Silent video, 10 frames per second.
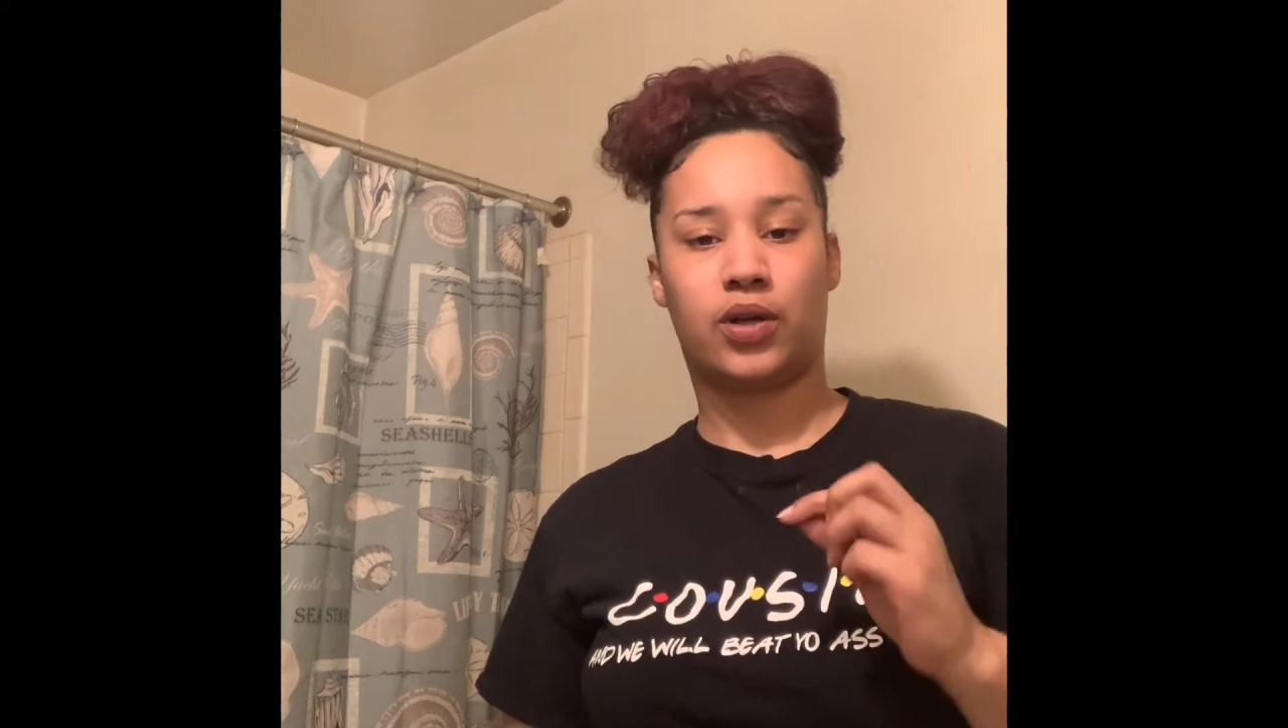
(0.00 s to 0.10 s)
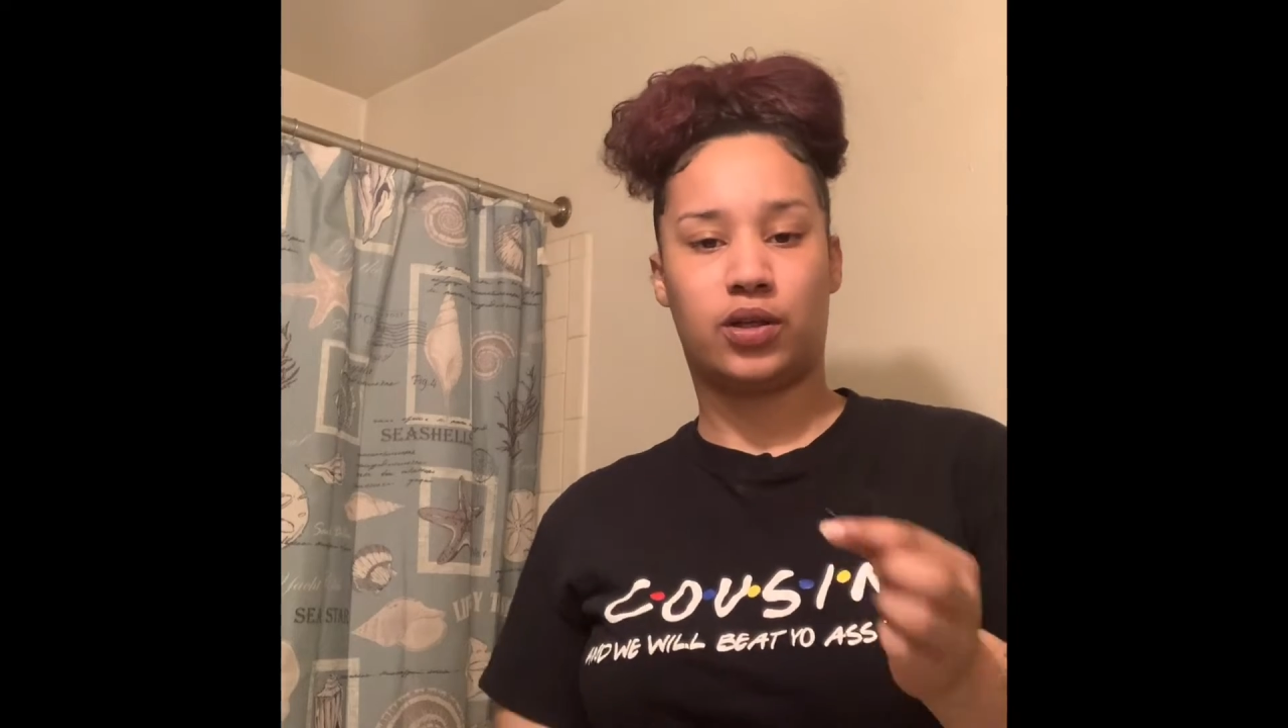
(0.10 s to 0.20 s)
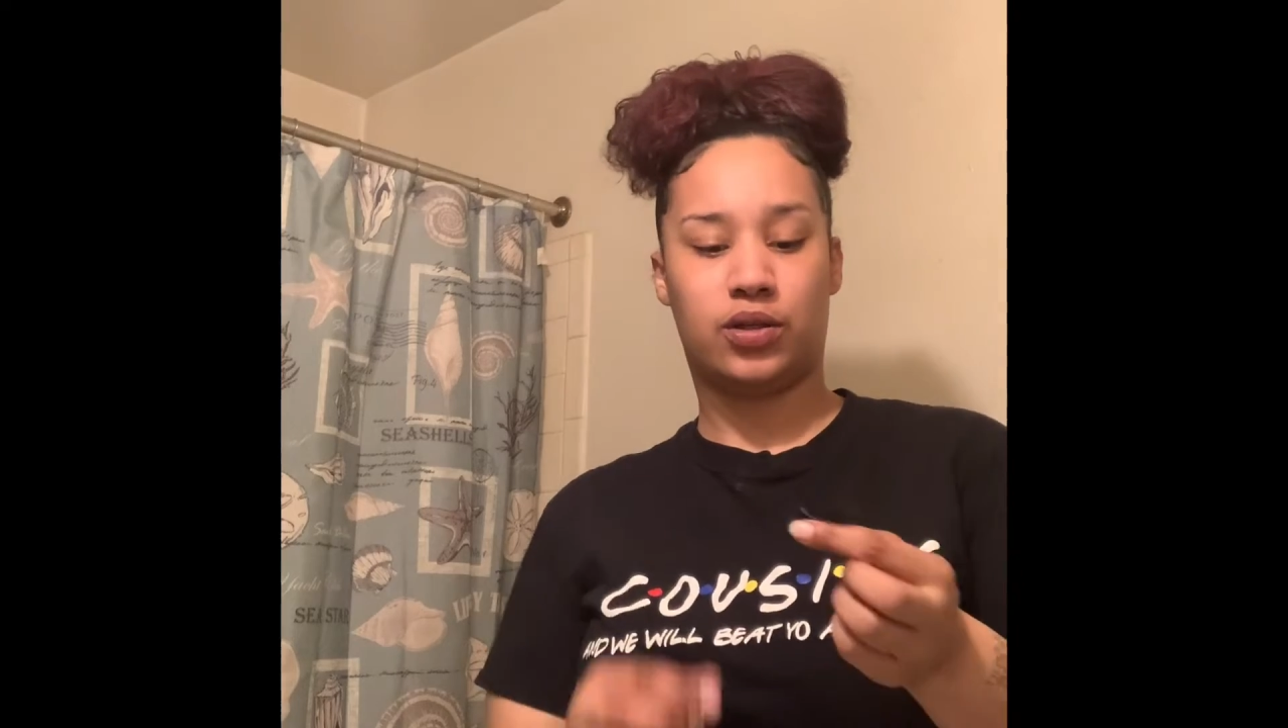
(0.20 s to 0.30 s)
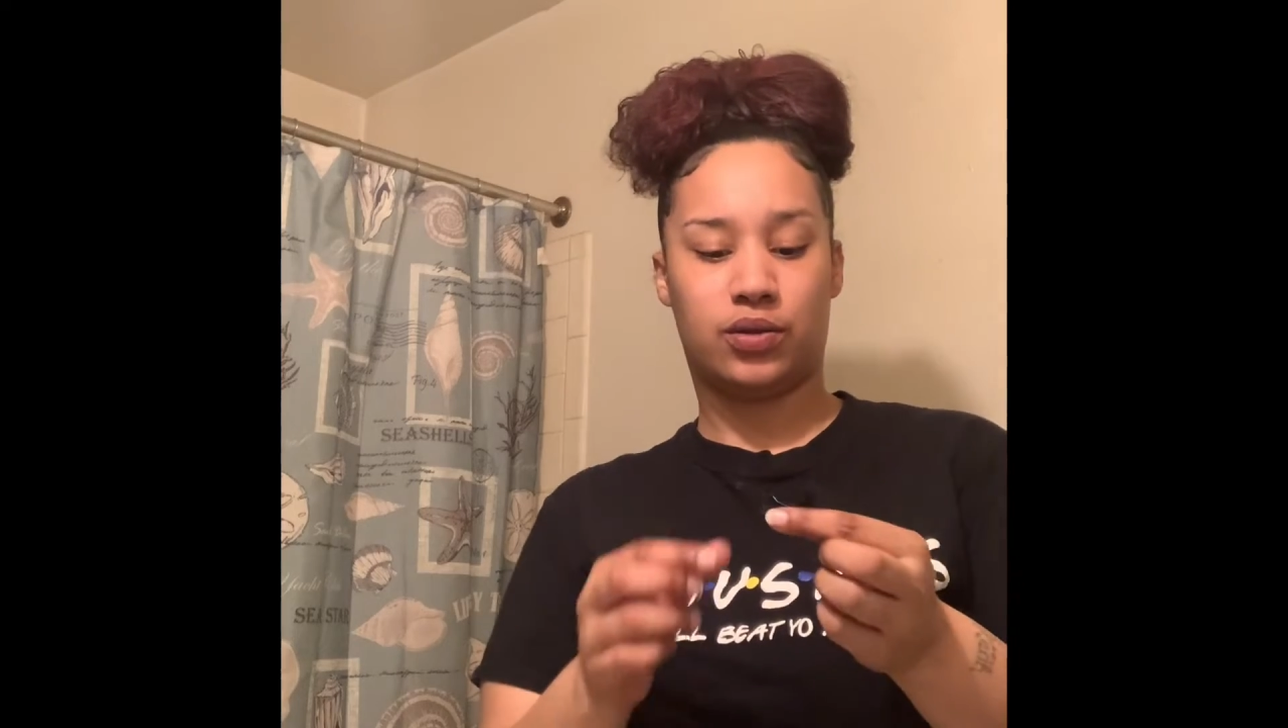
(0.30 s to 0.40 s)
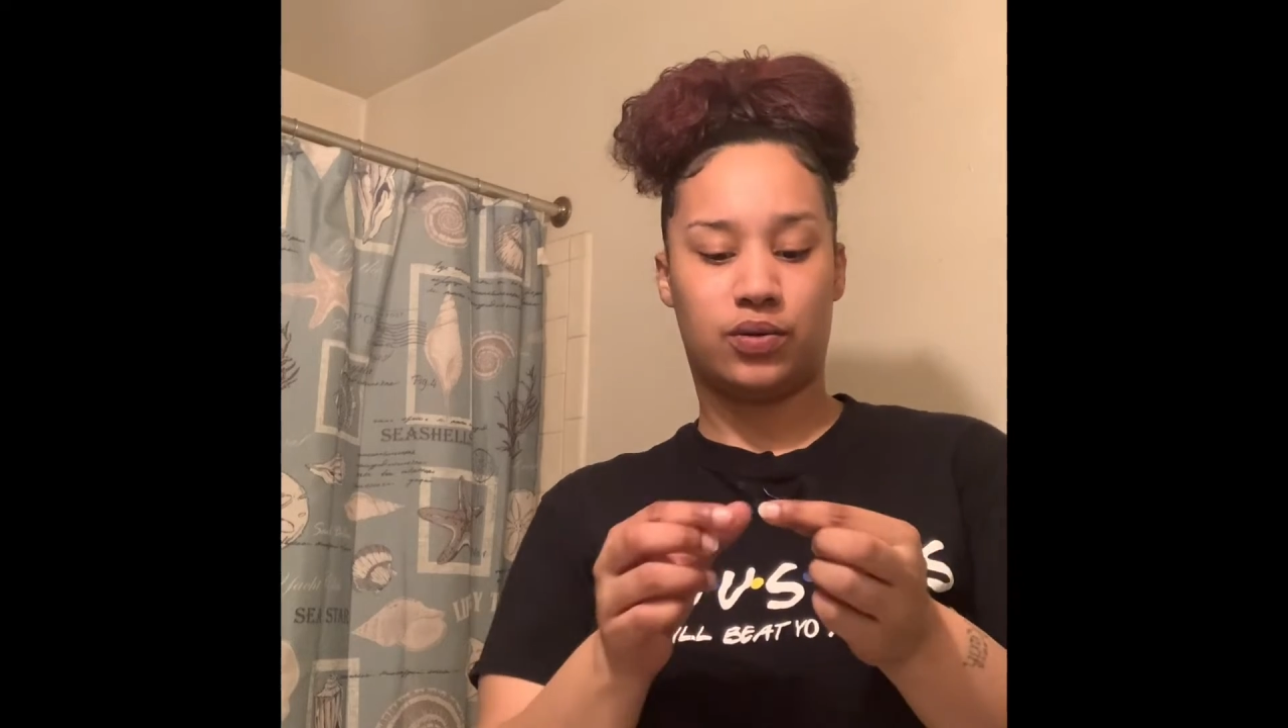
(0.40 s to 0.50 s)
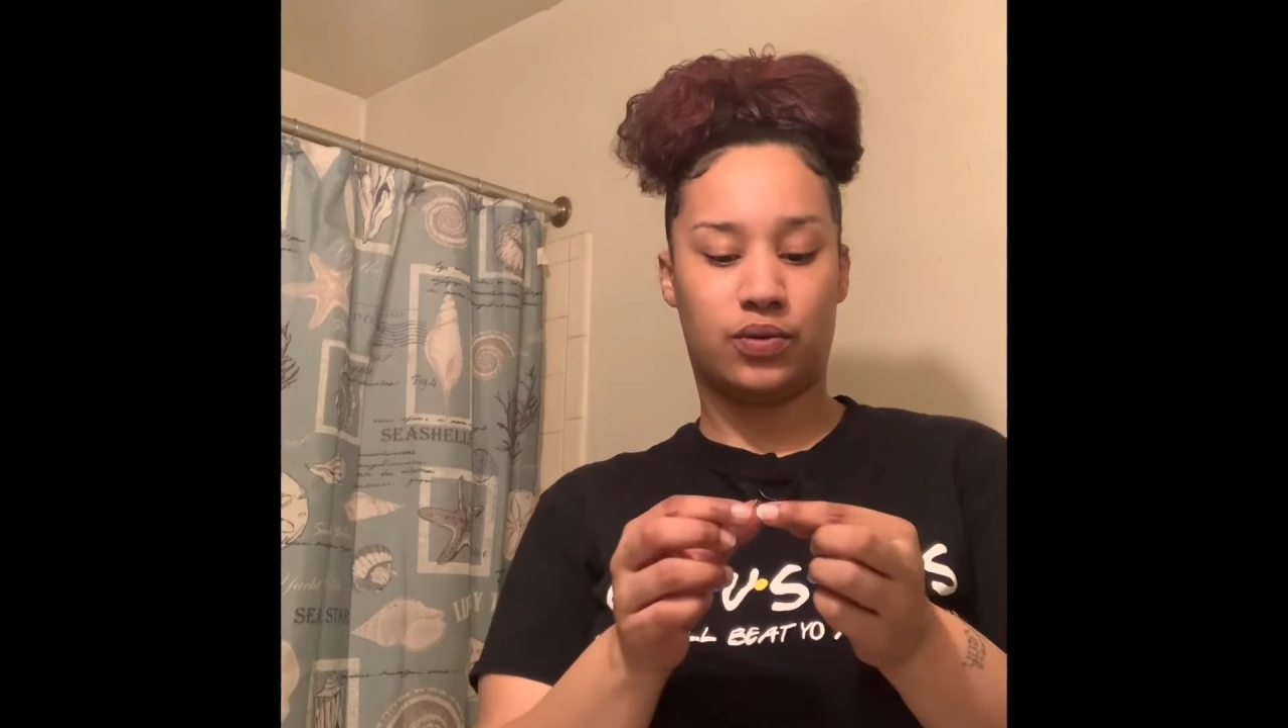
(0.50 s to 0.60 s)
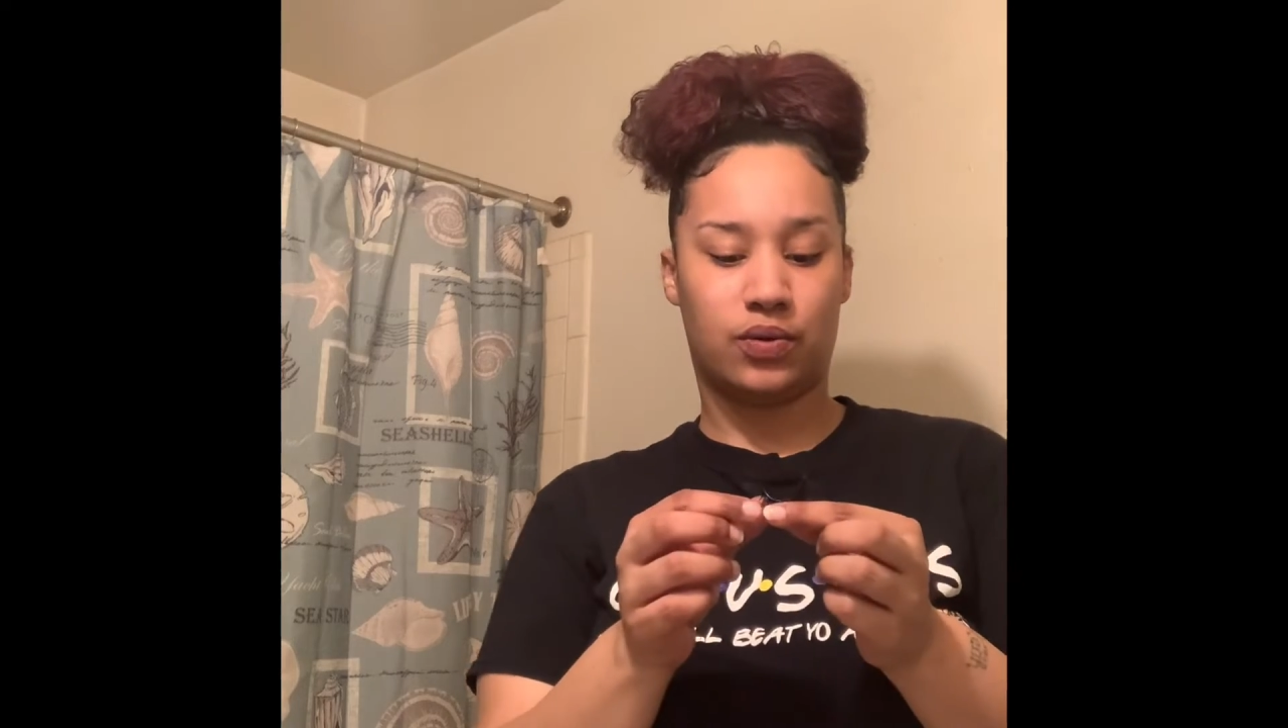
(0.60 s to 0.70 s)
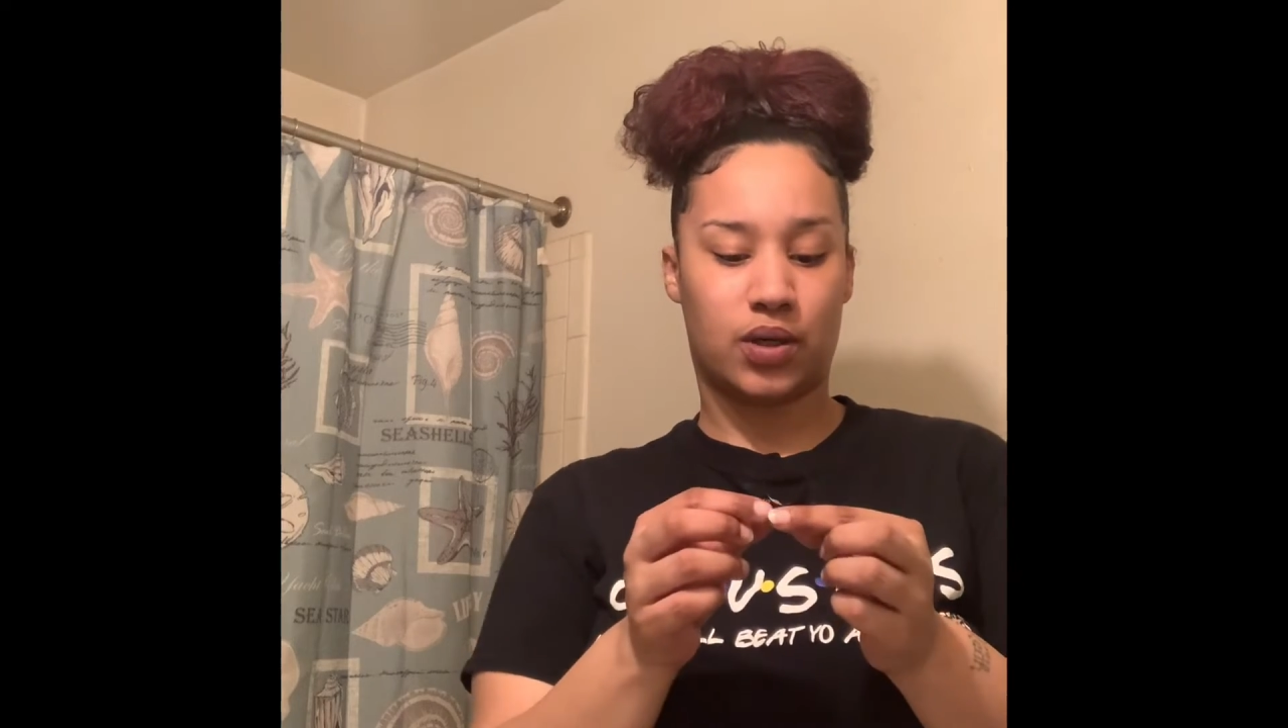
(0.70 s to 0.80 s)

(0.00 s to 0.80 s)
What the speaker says: to do,